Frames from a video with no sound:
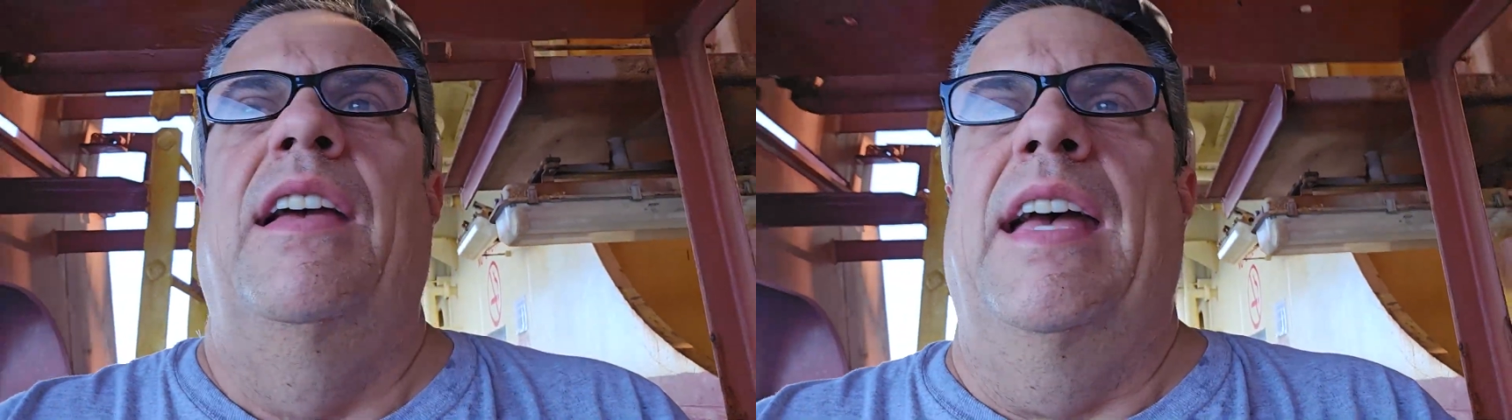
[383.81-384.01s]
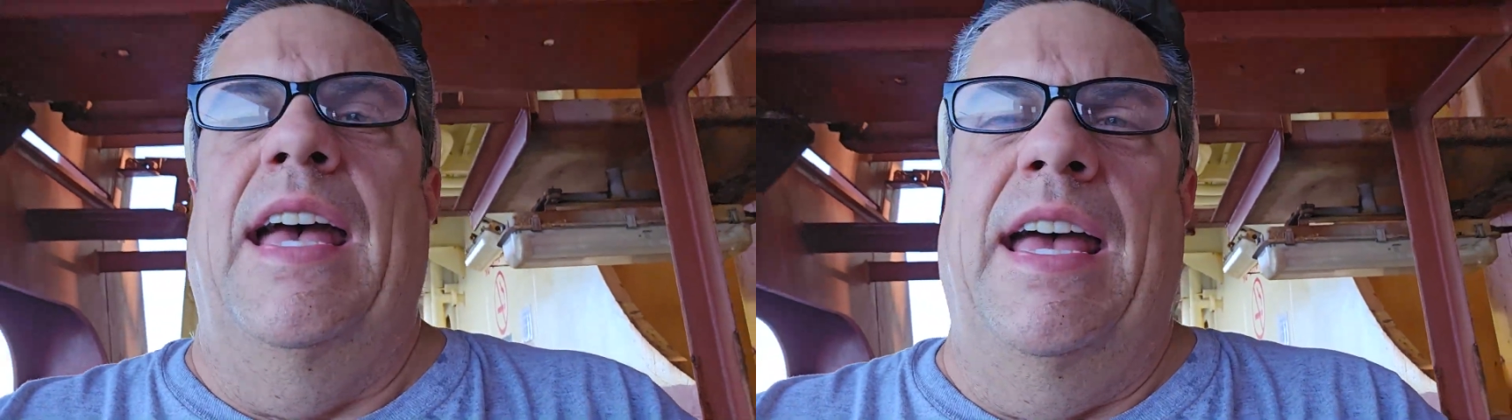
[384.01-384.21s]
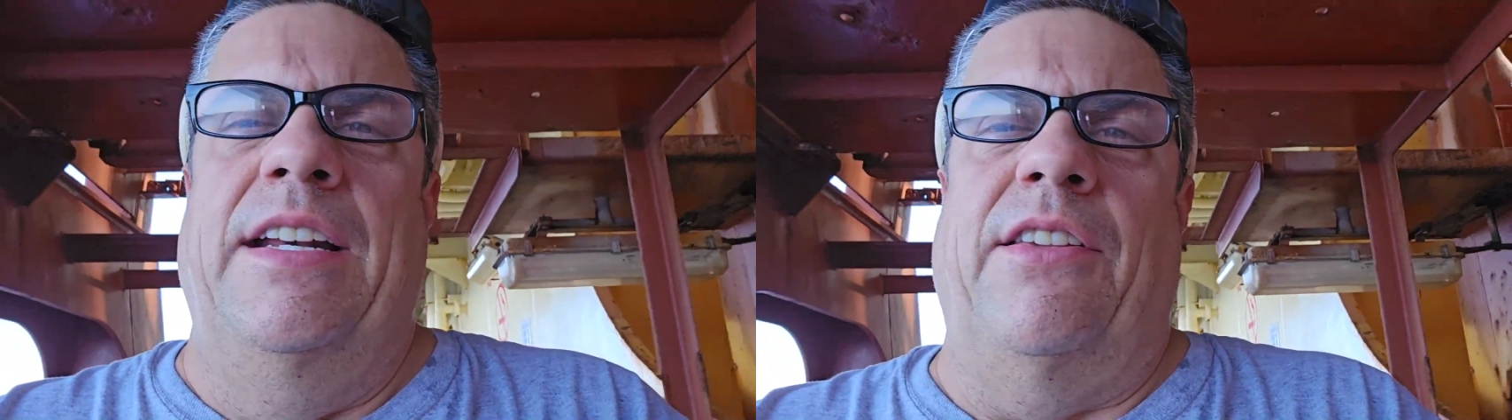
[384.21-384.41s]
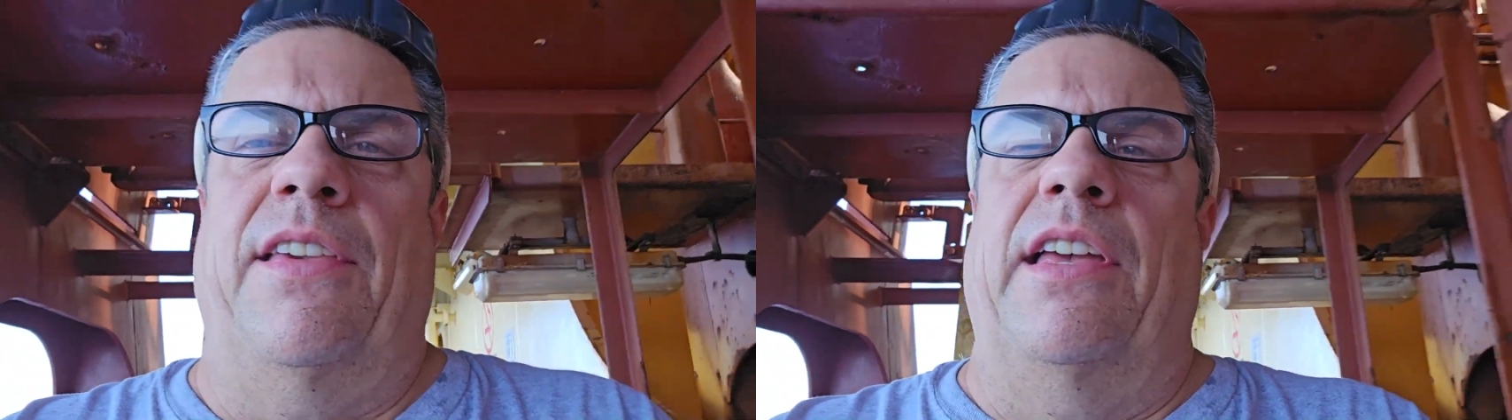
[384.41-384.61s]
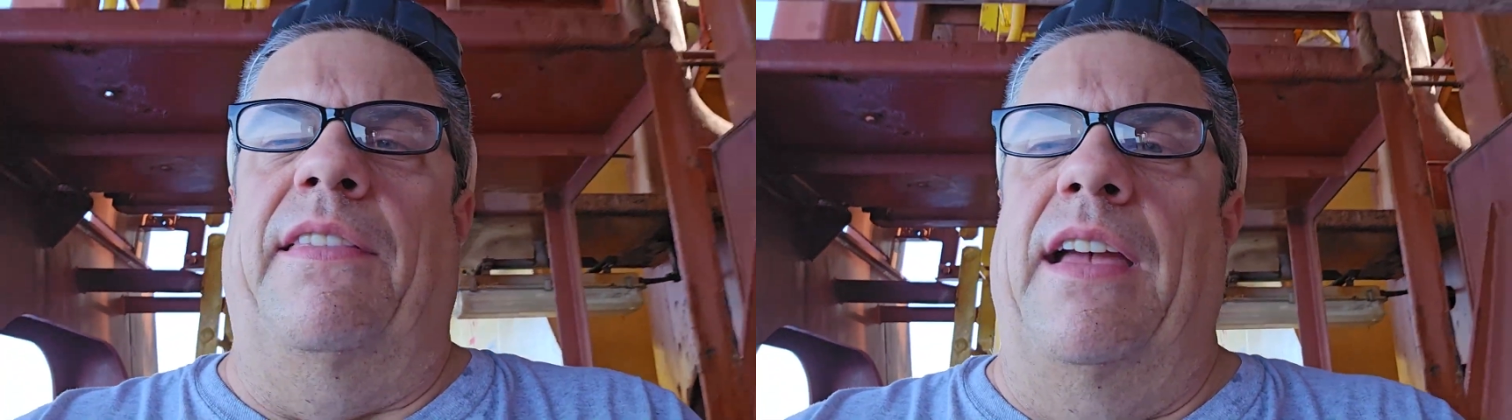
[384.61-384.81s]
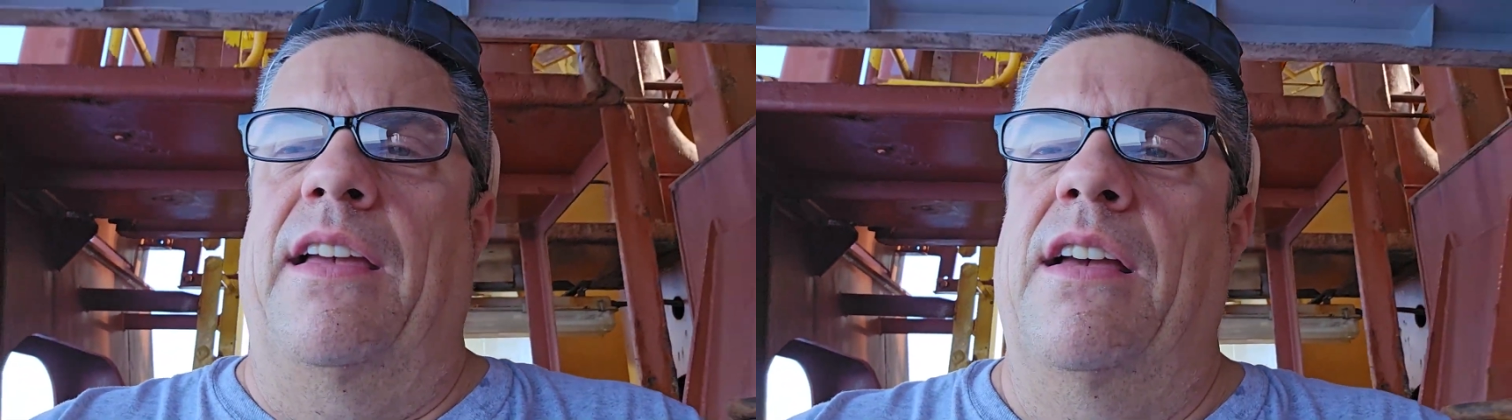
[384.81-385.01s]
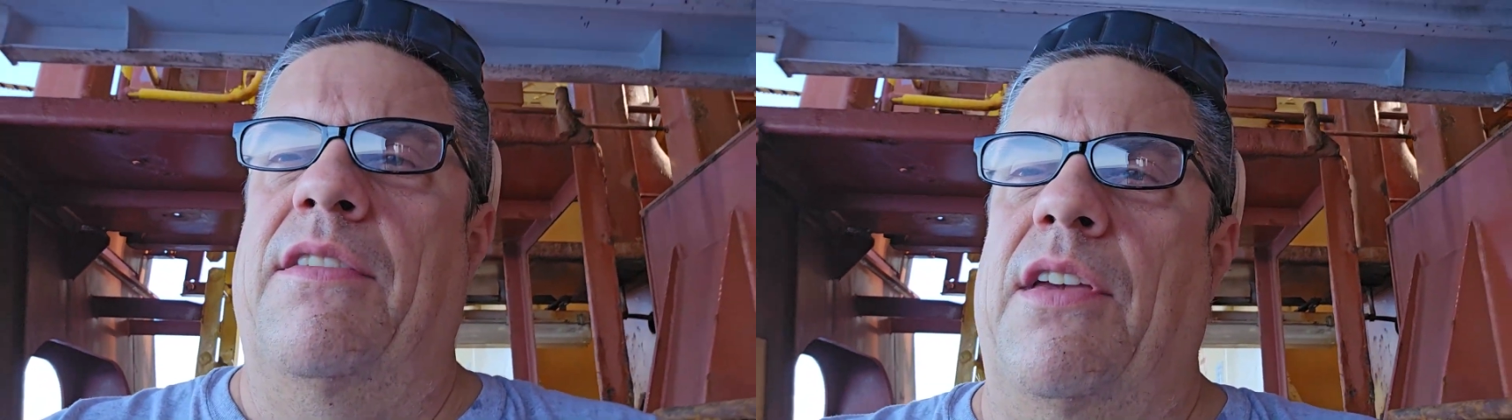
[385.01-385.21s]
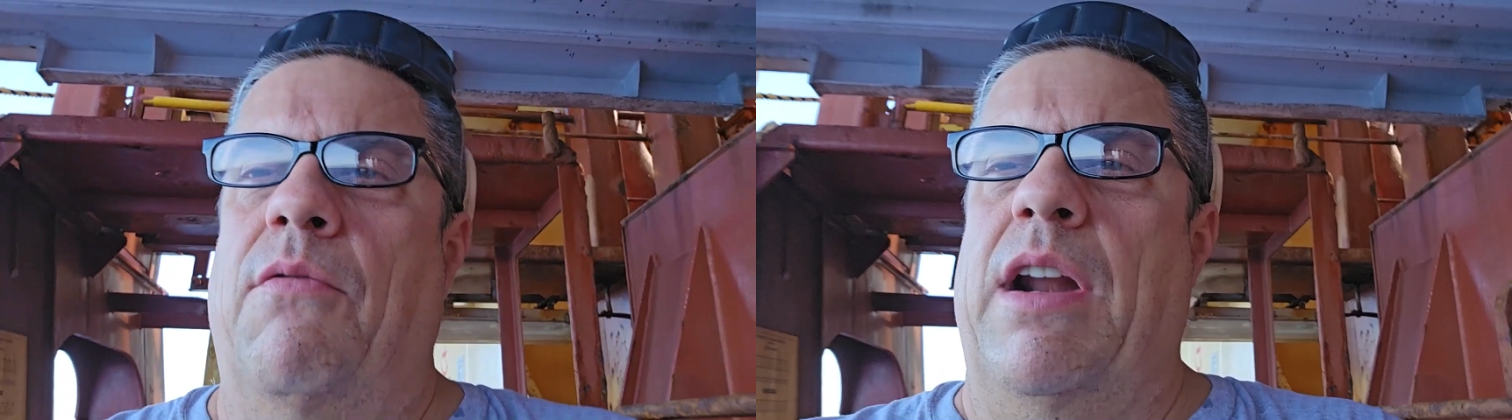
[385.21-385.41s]
and just a good thing.
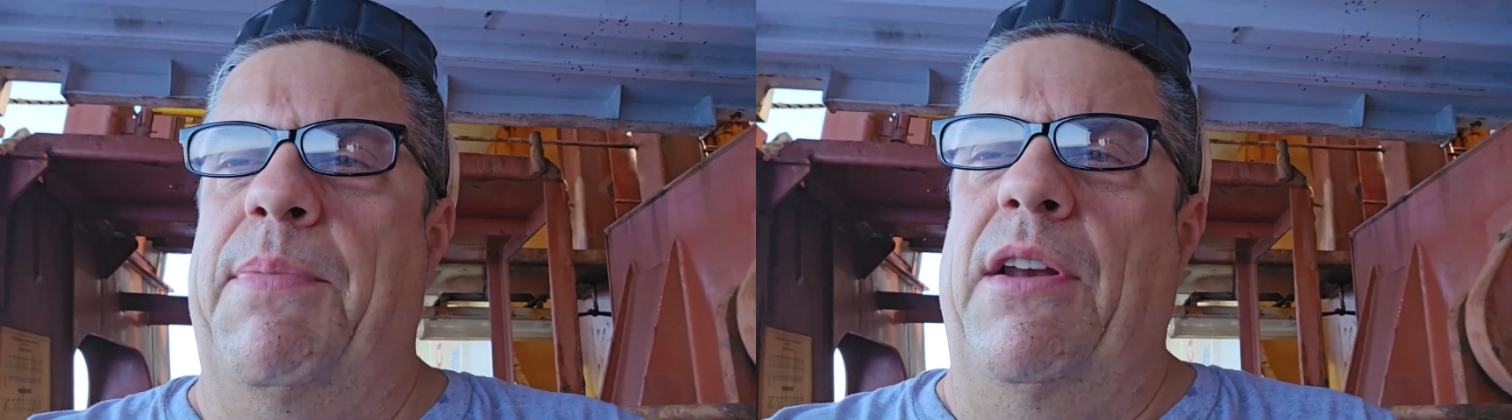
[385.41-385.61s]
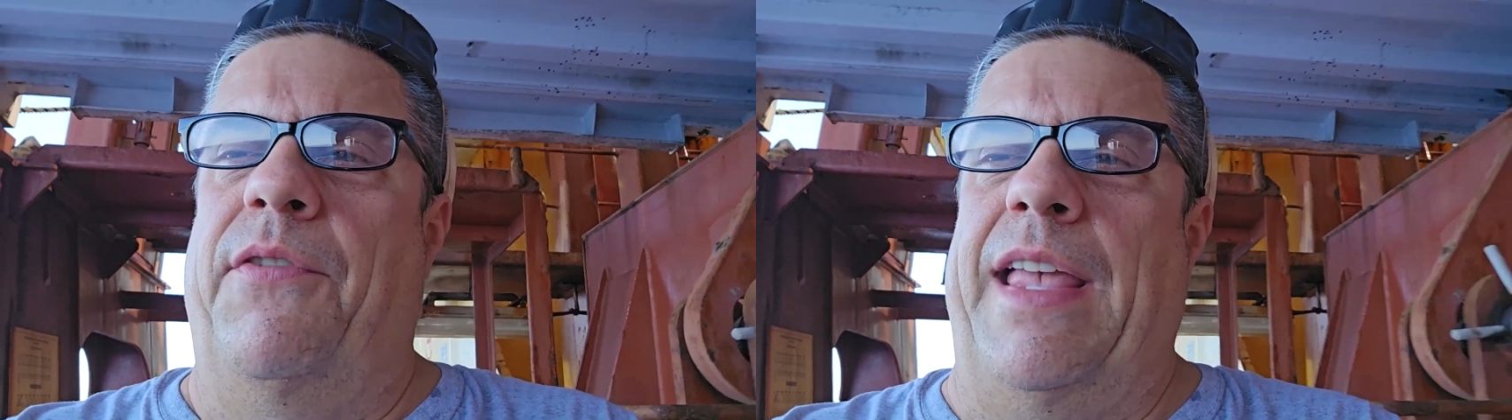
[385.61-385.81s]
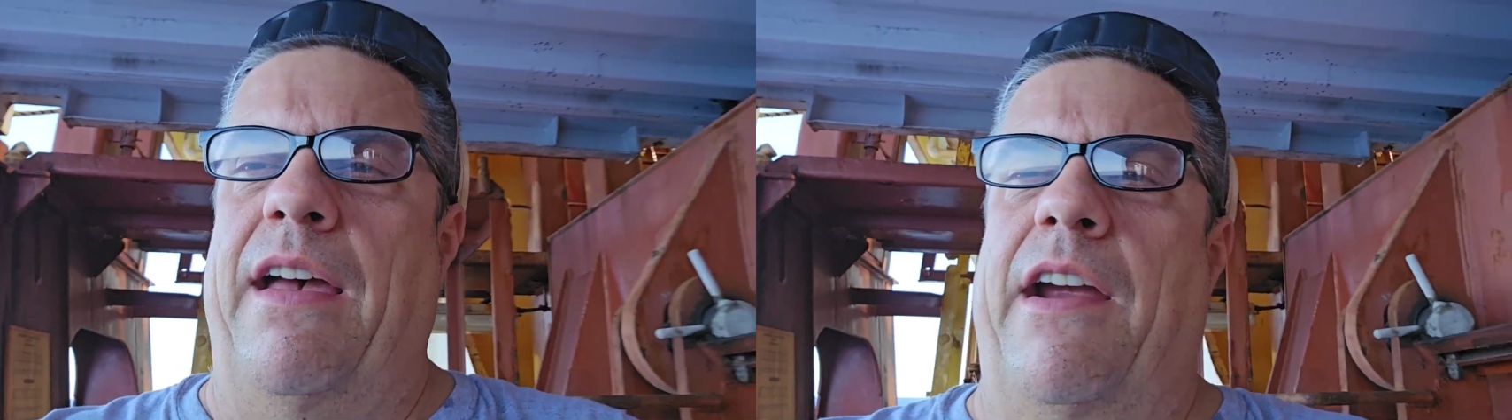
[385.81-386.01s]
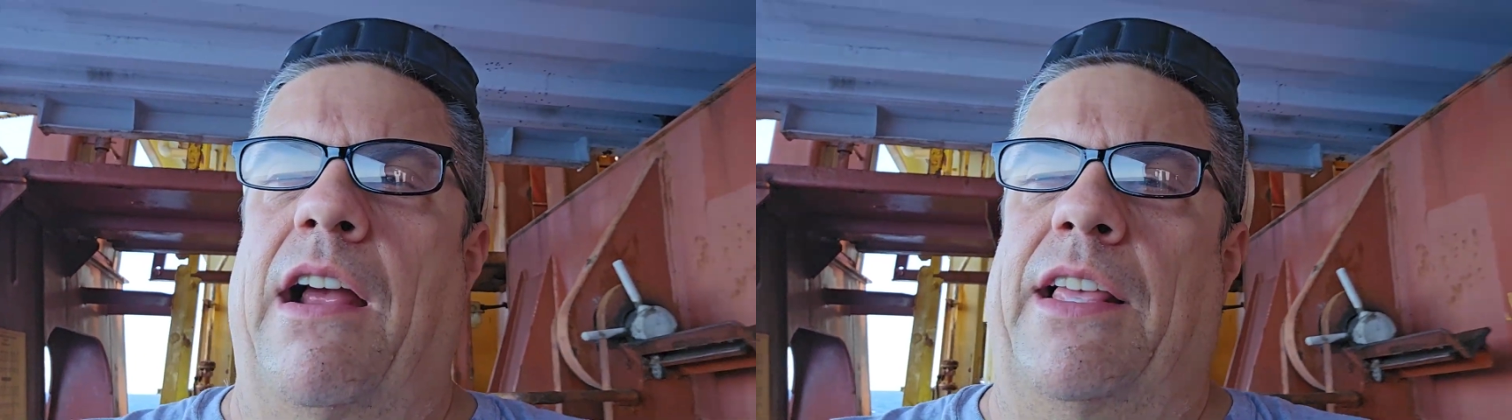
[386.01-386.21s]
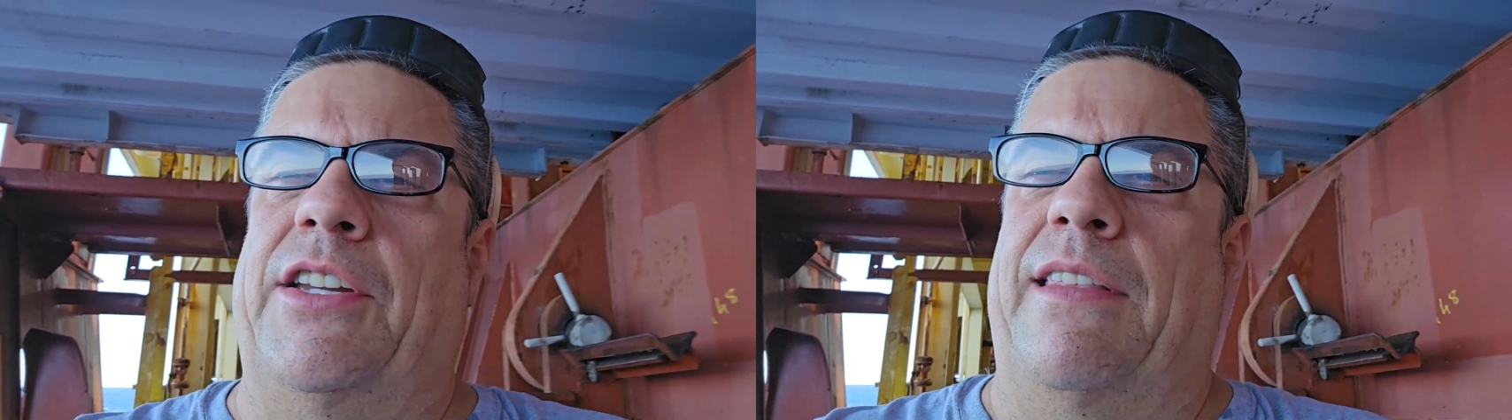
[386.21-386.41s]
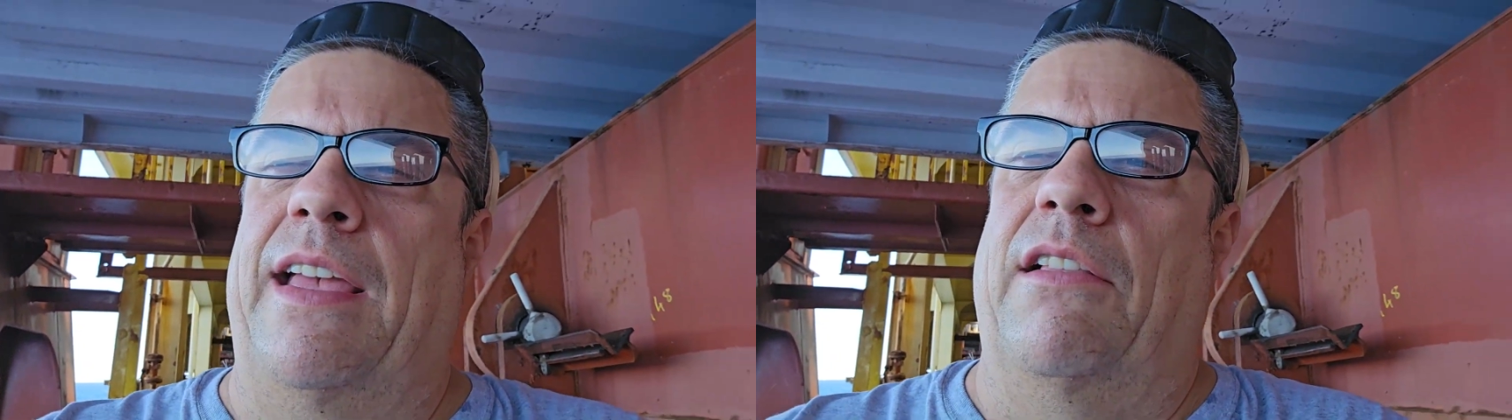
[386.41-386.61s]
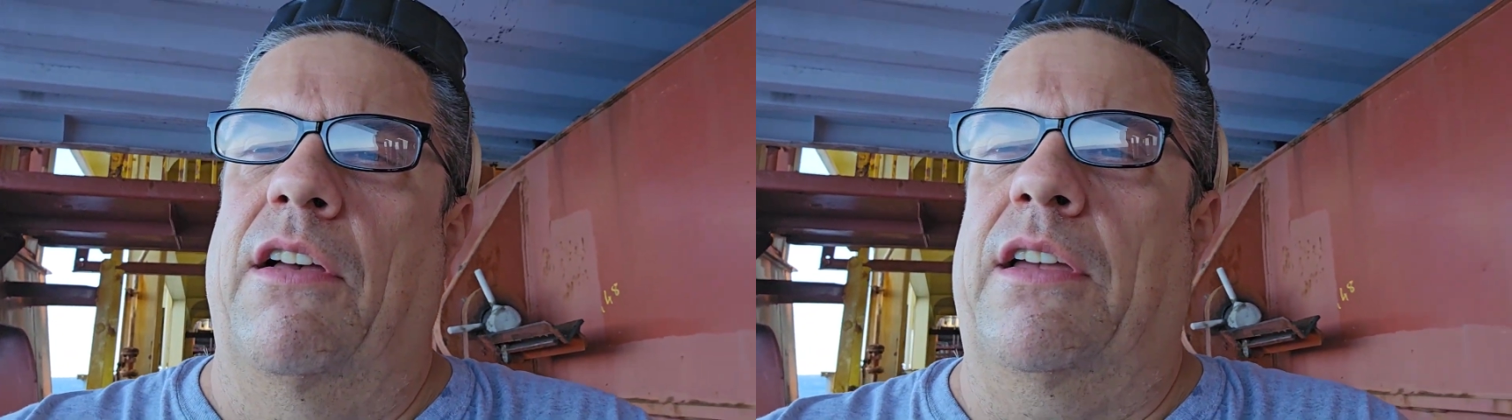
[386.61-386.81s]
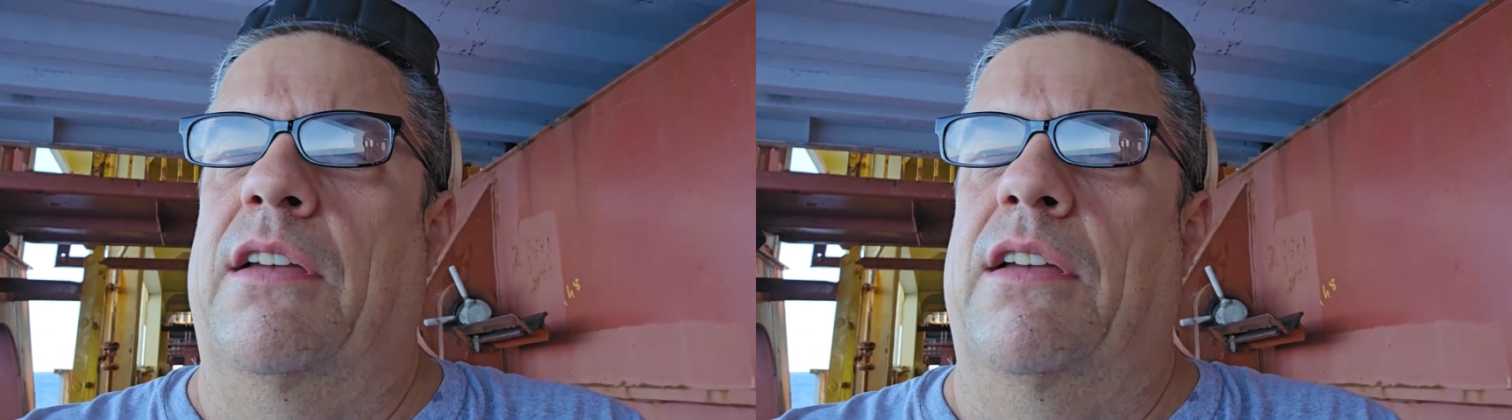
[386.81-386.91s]
So what a beautiful day out here. I'll let you take a look.